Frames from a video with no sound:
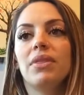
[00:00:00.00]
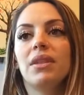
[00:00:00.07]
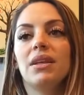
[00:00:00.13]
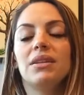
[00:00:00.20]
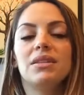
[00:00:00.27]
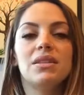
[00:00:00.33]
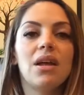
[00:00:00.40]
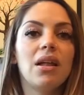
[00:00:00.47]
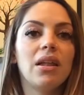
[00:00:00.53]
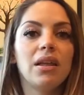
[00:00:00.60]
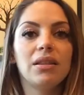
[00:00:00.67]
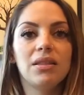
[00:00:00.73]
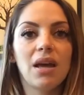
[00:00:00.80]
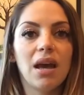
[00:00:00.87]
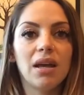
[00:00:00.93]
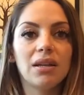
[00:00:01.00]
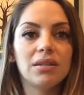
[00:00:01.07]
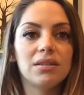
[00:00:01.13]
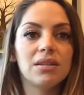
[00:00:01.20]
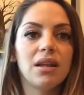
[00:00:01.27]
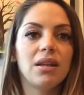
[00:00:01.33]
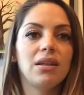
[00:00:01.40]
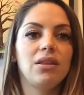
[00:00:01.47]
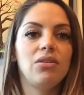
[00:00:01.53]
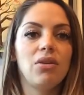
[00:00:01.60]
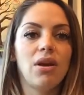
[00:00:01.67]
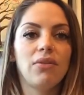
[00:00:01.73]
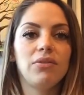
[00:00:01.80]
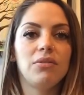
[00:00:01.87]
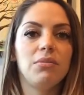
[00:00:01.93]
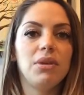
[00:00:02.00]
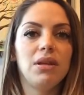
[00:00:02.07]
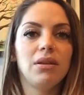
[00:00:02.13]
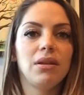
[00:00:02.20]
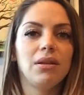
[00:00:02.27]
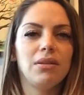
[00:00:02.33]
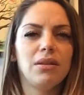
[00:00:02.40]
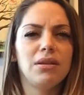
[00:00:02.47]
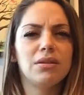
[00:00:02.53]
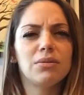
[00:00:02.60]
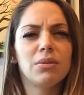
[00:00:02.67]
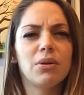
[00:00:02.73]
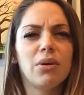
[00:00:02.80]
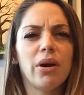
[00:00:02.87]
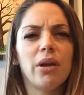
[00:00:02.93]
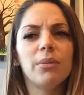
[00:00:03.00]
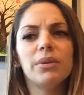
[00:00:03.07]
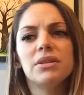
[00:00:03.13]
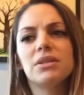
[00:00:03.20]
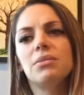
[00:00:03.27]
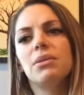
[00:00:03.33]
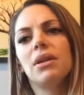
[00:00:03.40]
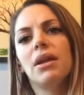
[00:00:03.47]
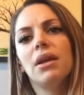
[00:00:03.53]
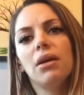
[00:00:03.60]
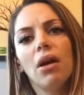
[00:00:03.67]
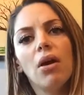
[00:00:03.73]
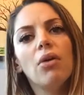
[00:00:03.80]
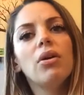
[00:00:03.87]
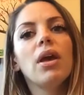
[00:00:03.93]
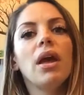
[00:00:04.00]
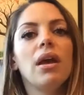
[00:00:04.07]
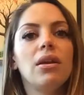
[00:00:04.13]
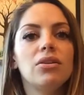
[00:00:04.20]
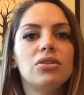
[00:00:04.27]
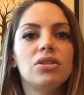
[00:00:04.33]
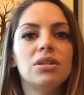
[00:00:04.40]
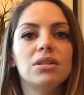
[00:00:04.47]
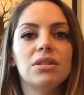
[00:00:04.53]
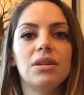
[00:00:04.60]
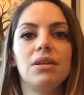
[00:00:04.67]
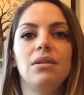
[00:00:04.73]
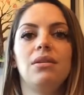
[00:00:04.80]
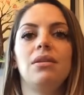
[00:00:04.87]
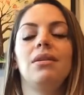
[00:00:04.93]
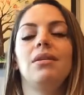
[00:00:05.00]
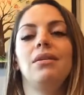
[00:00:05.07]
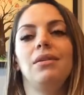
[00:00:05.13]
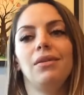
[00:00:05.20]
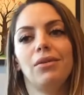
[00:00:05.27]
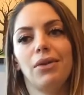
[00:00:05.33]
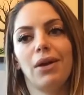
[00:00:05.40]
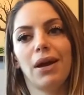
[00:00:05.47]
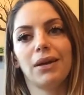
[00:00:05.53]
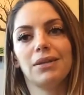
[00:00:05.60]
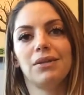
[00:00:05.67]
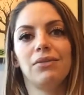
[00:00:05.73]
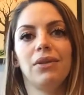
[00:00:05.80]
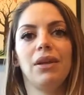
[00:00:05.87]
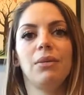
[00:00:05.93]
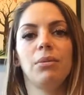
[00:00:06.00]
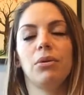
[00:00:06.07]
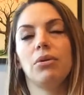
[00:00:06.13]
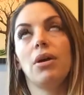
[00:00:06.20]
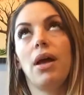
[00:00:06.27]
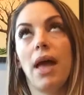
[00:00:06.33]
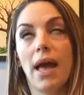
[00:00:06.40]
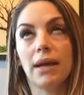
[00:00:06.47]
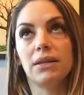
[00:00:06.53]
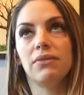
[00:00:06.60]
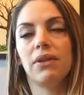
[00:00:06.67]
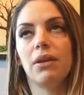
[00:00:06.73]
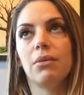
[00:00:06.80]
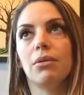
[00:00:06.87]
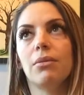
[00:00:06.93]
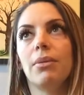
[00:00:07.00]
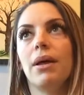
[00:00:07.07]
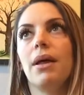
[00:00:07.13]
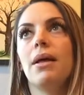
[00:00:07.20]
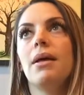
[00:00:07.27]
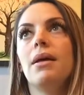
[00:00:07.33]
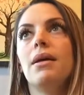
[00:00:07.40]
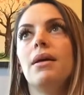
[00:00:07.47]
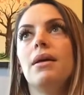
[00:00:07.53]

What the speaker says: It's not like that. It's not like you have to meet like these requirements to be like, okay, she's in, you know, active labor, not active labor, but